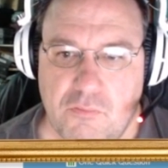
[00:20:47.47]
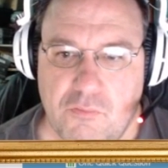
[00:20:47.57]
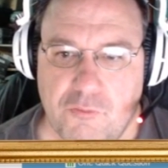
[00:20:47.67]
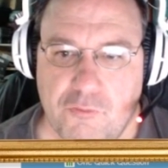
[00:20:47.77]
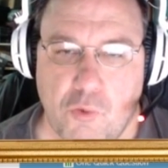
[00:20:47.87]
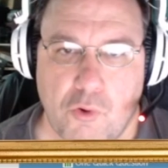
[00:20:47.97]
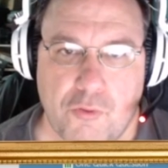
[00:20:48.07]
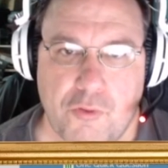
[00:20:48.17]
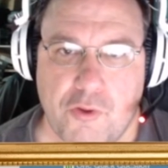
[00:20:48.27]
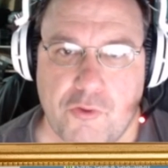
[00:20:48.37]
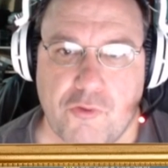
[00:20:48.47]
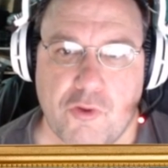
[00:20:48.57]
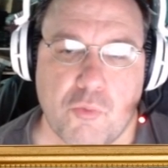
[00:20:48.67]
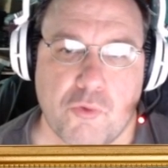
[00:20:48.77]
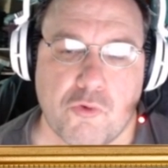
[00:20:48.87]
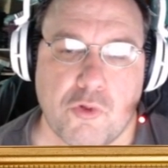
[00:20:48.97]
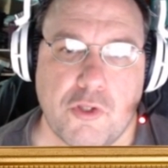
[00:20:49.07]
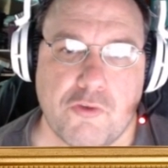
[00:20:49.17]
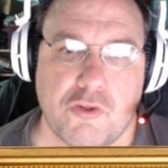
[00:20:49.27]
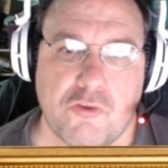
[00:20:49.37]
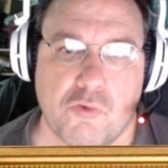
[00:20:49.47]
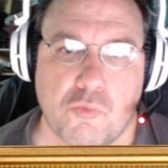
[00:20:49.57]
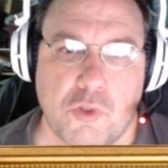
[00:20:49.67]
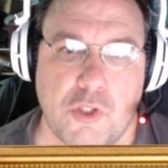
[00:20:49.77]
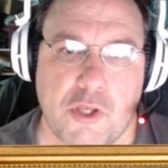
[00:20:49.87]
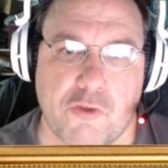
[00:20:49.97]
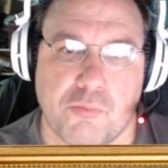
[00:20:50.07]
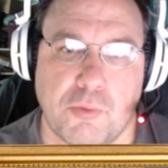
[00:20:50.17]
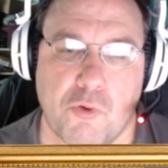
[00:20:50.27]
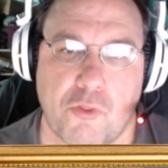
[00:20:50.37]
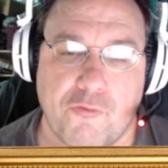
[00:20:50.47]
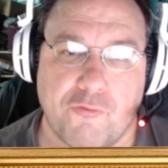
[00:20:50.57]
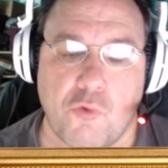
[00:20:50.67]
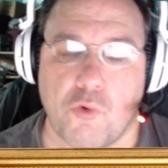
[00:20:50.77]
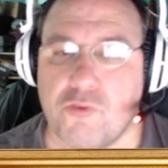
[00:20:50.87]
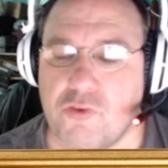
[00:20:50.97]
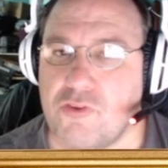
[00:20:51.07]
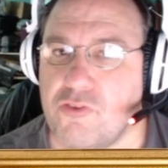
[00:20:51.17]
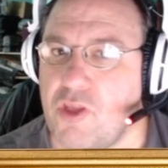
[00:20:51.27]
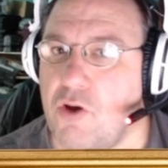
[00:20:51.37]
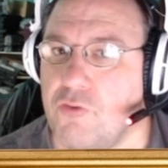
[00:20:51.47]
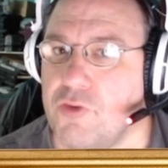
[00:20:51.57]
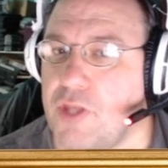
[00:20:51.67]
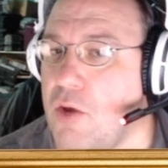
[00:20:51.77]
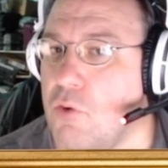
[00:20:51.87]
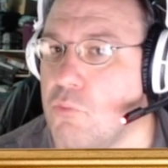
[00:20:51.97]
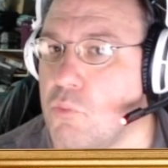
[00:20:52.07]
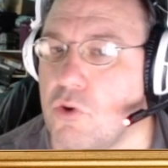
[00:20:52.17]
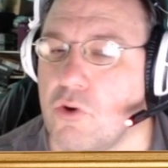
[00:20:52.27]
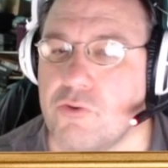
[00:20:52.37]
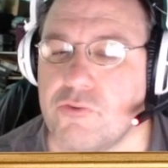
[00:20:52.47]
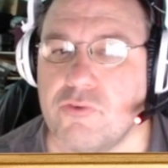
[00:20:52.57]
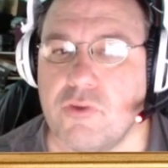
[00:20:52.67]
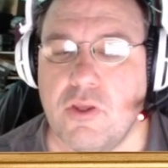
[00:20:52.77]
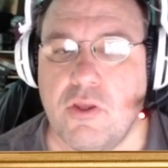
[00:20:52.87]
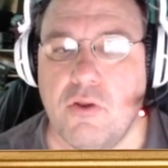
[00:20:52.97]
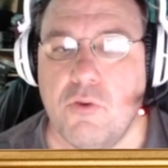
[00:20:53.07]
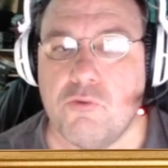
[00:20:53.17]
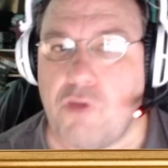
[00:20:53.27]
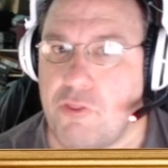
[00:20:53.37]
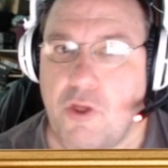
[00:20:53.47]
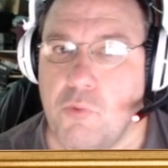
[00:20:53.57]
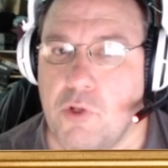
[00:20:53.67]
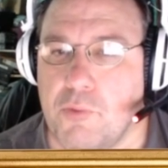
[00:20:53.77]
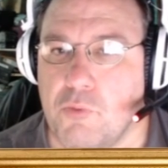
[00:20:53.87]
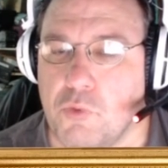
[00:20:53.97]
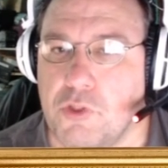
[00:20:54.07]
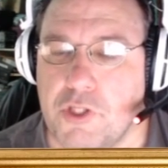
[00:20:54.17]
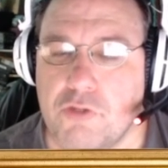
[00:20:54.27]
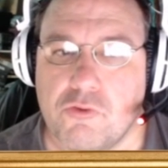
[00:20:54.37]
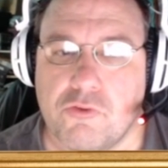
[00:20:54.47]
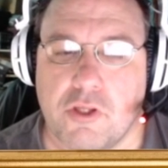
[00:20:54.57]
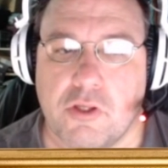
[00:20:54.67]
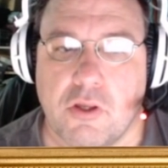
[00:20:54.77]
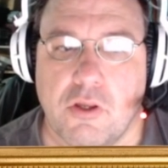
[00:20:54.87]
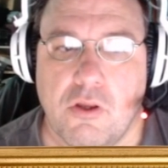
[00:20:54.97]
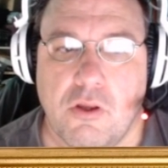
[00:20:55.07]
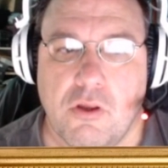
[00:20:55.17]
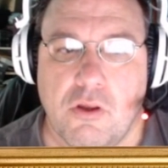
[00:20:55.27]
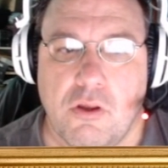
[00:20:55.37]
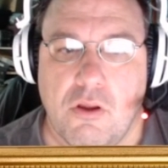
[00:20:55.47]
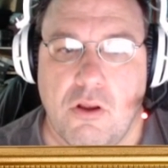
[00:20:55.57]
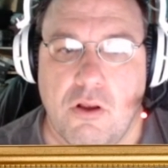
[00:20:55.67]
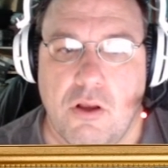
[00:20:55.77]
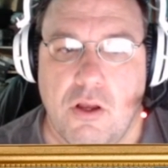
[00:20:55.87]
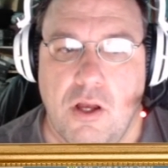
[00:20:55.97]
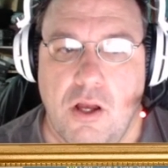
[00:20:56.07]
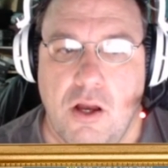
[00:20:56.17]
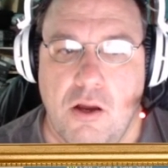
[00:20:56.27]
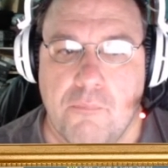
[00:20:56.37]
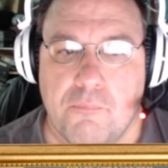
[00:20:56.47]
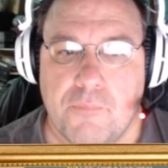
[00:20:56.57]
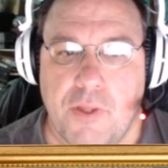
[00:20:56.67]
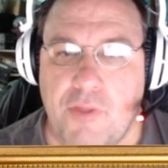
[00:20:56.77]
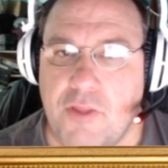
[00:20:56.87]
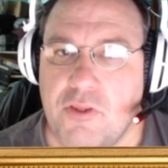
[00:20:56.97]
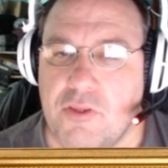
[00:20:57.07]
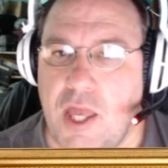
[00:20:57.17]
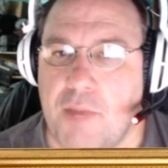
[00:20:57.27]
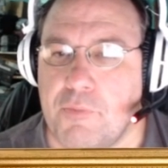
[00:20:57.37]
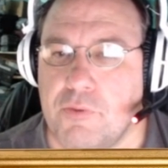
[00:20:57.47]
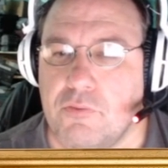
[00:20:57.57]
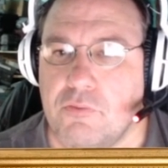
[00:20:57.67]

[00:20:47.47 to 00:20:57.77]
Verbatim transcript: for the sequel trilogy to really explore the force itself and how it works, which I thought would have been really interesting. Um, and that didn't happen.